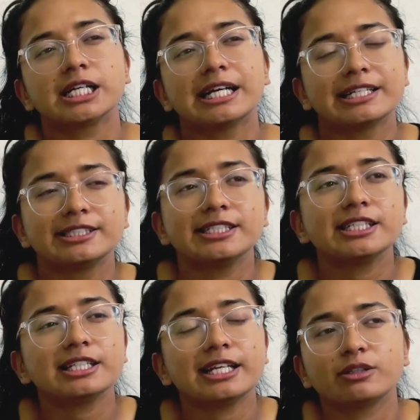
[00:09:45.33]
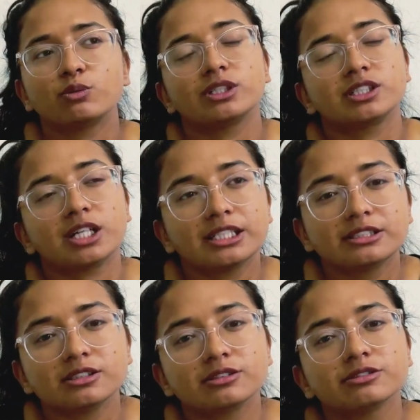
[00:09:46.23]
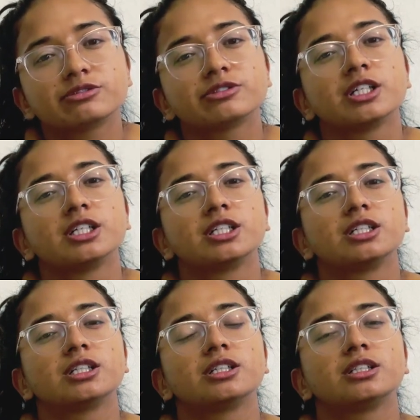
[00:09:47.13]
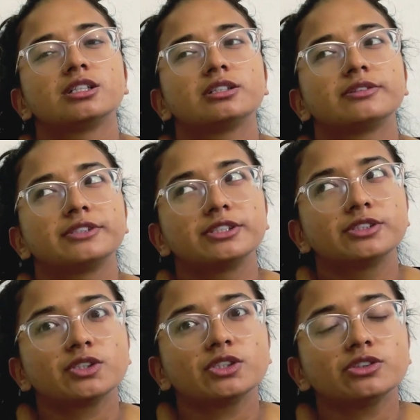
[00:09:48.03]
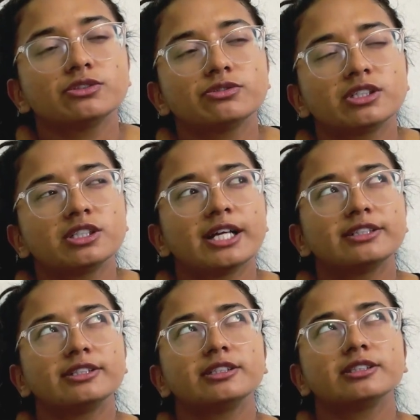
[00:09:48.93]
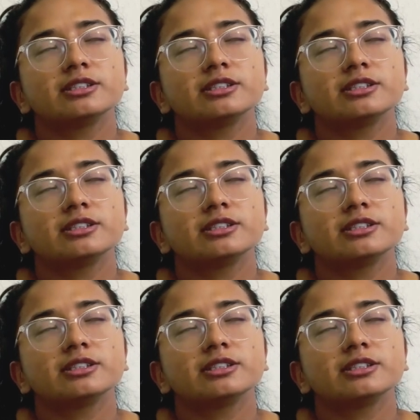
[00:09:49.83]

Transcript: idea like what kind of research for. I think